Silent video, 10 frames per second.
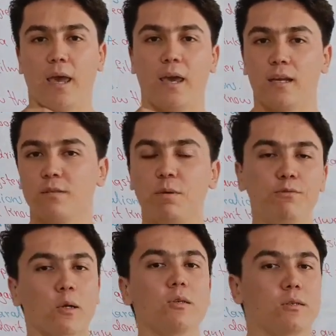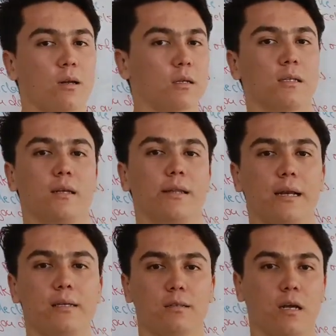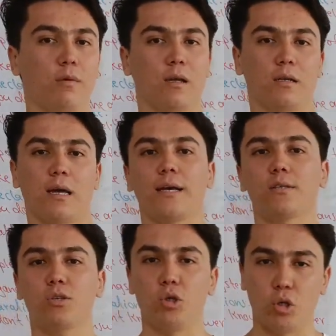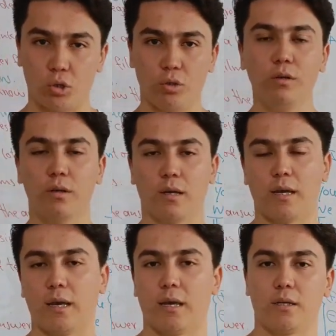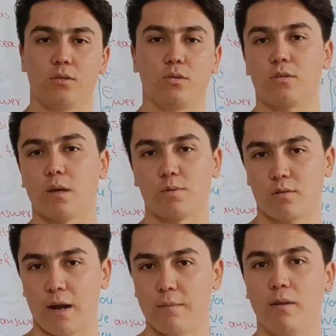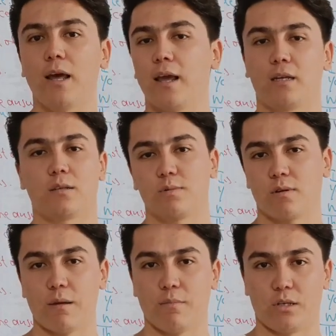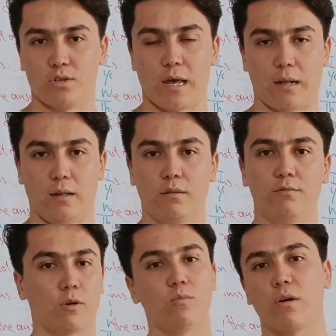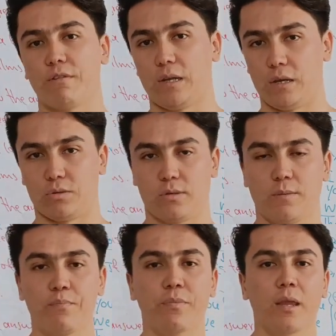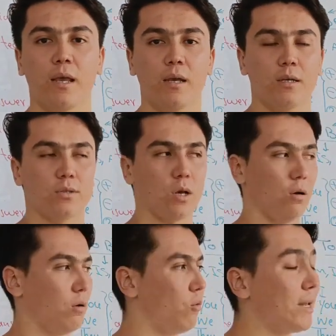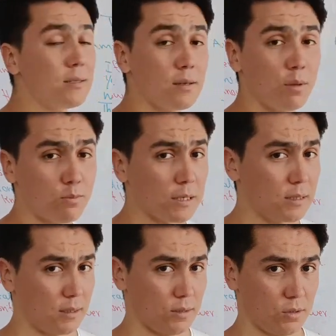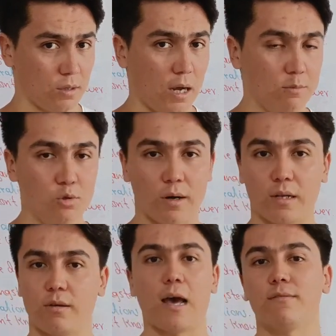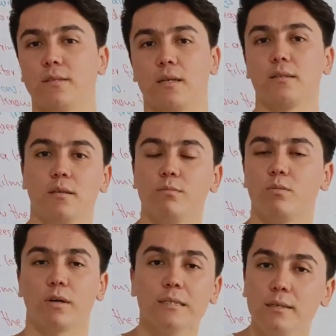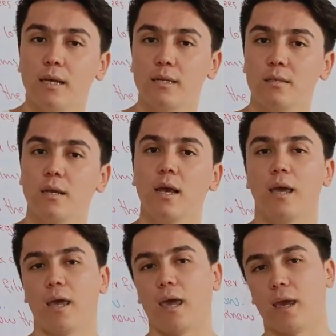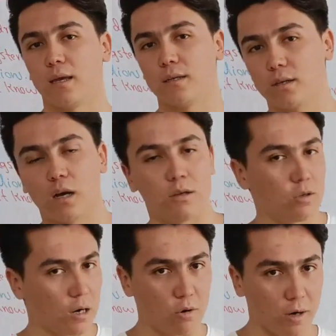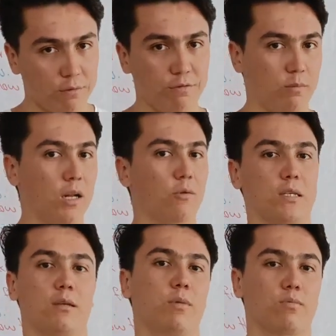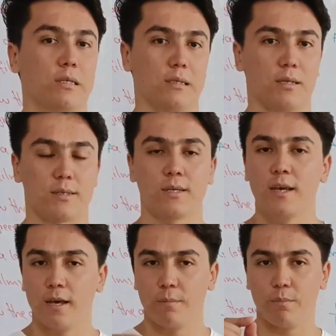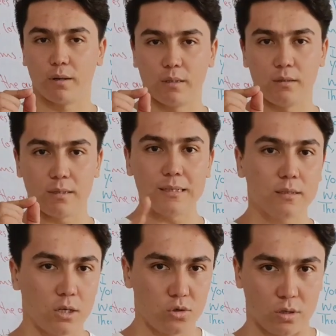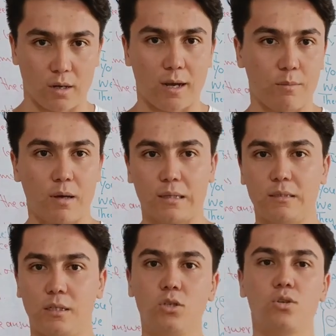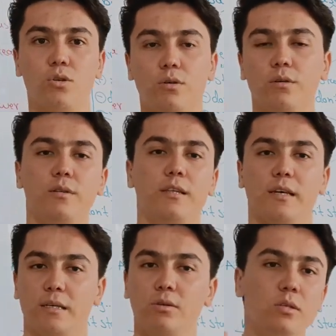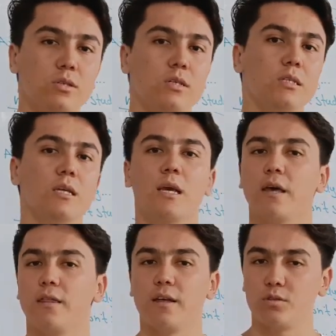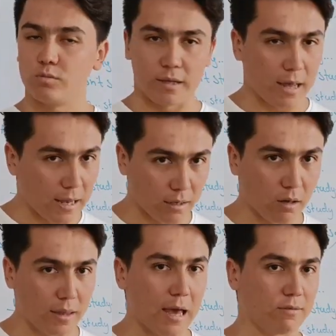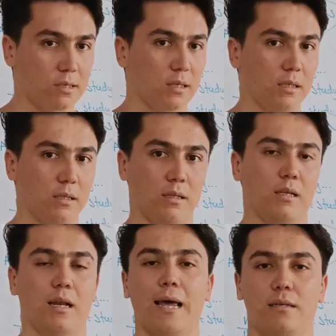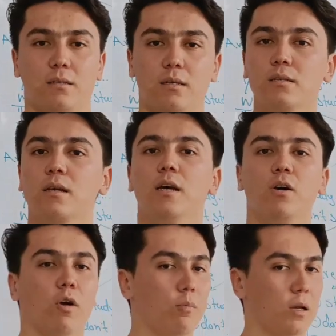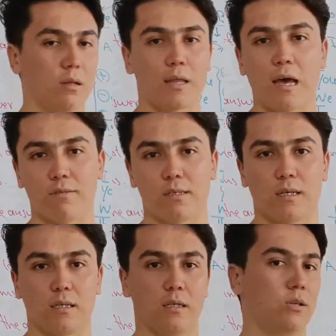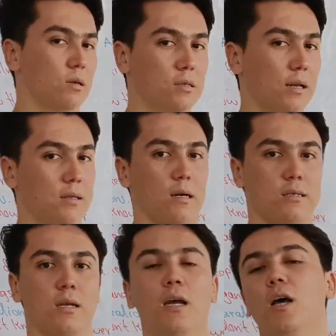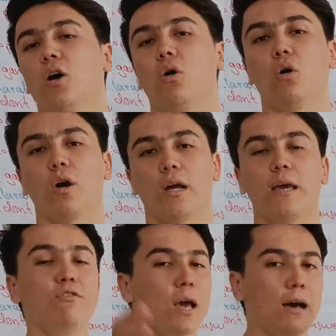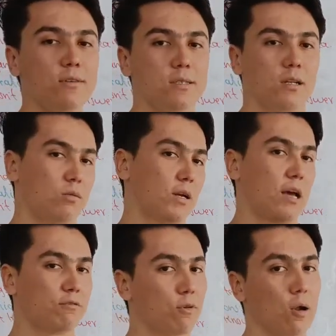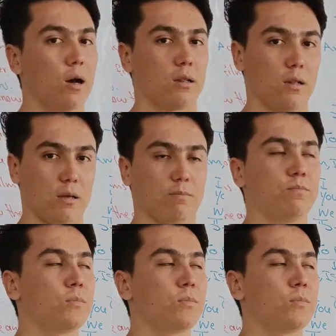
And before to start the lesson, I'm going to ask you to subscribe, like and subscribe my channel for more videos. So what is simple present tense? I'm sure that you have studied simple present tense and you're quite familiar with simple present tense. But in today's session, I'm going to teach you the usages that you might not have studied in the classes, or you might not have studied in your centers. Or if you have studied, you might have forgotten them.